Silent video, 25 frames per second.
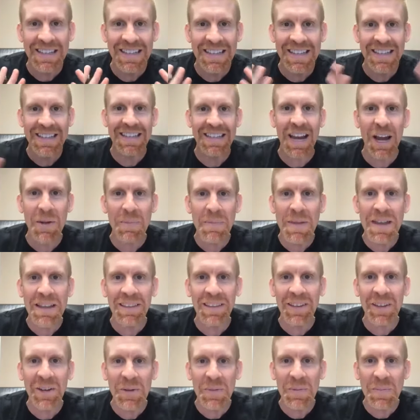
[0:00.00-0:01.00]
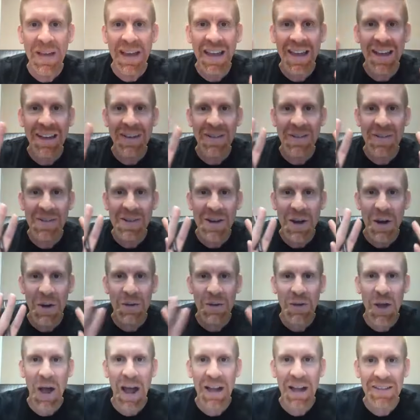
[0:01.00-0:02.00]
Tell me a little bit your
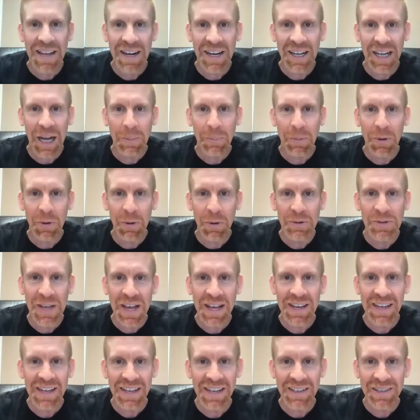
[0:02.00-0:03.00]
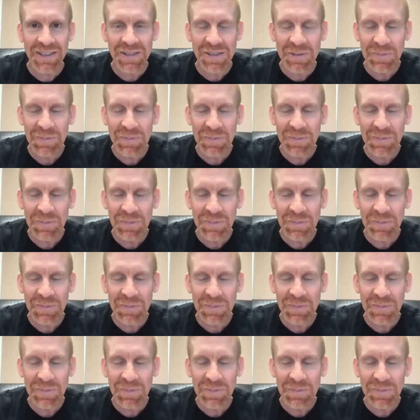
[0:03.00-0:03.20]
thoughts on a couple of those ideas.